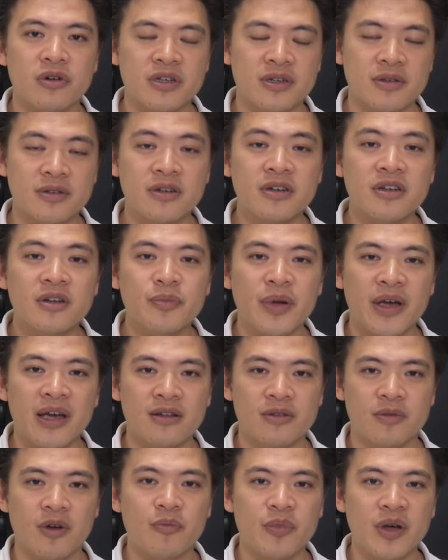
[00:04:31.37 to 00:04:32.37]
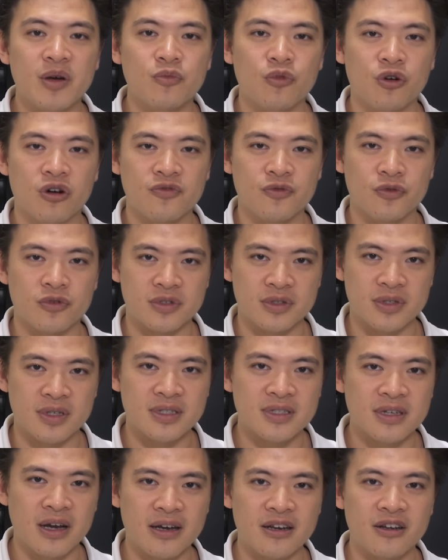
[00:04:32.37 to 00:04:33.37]
You're gonna pay a bit more for
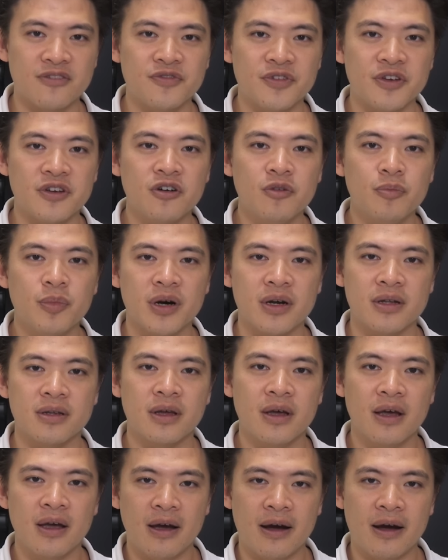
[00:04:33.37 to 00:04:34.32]
this kind of feel, but